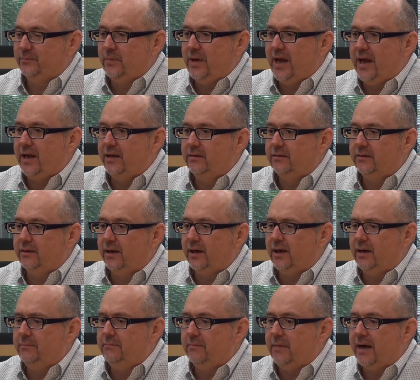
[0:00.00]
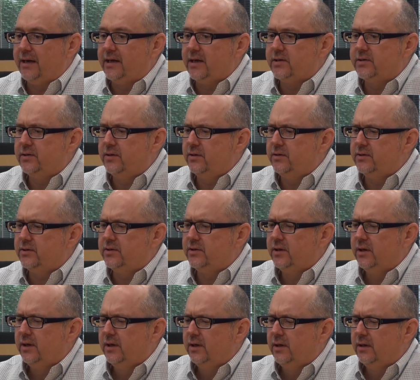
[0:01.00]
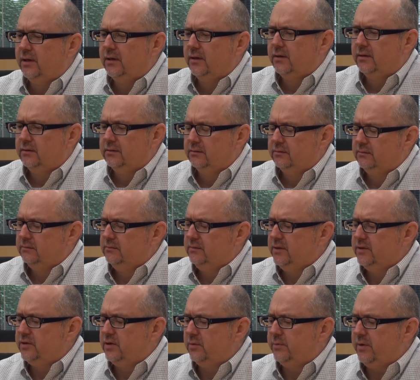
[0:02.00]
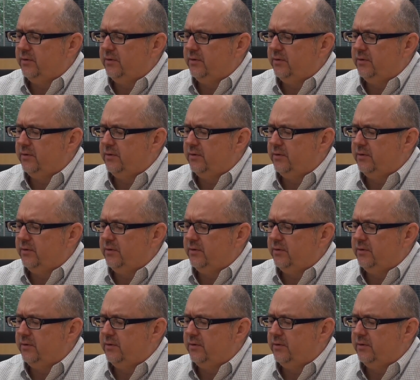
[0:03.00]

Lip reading: And I guess is there